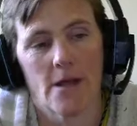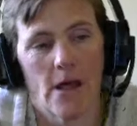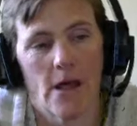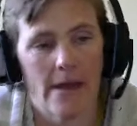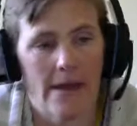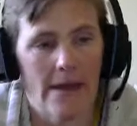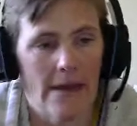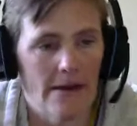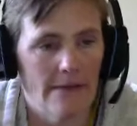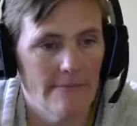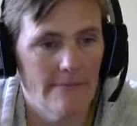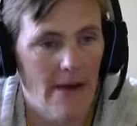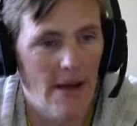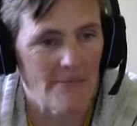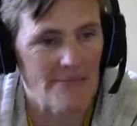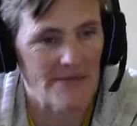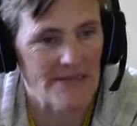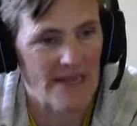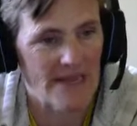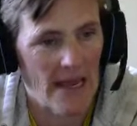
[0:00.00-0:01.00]
I get
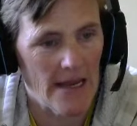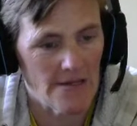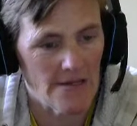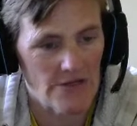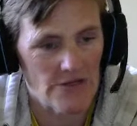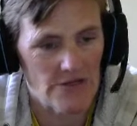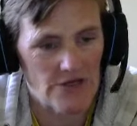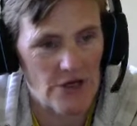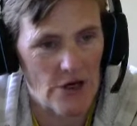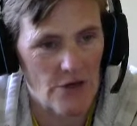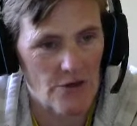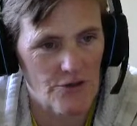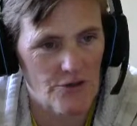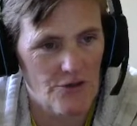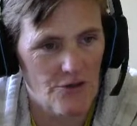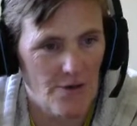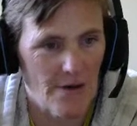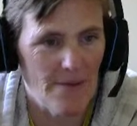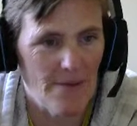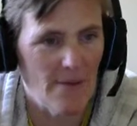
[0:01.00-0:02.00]
upset and start
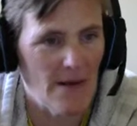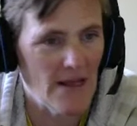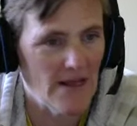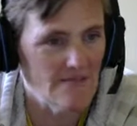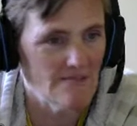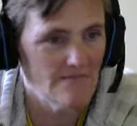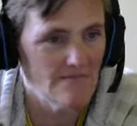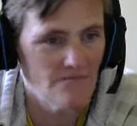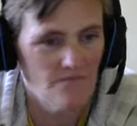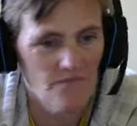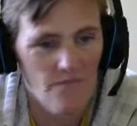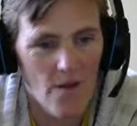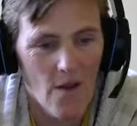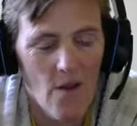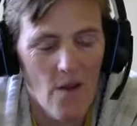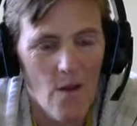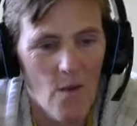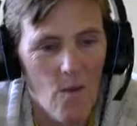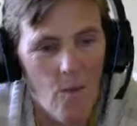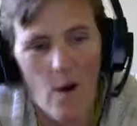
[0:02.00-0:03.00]
screaming it.
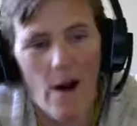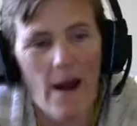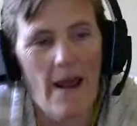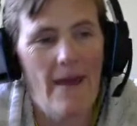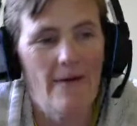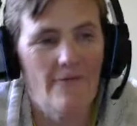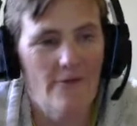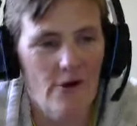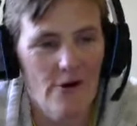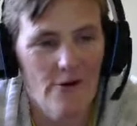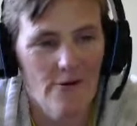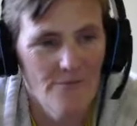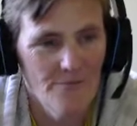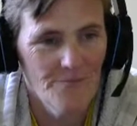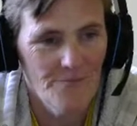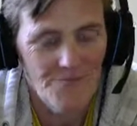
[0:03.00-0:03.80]
Whatever.